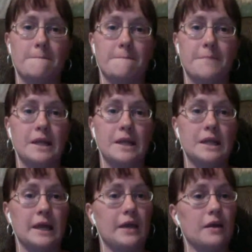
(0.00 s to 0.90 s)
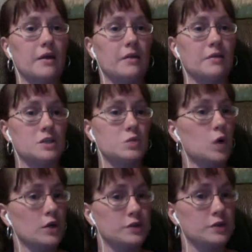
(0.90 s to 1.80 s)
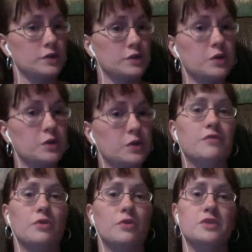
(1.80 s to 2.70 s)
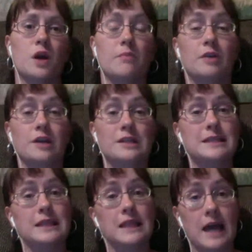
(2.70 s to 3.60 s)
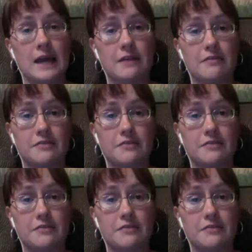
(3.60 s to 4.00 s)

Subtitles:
But like, this water is beautiful, this water brings life,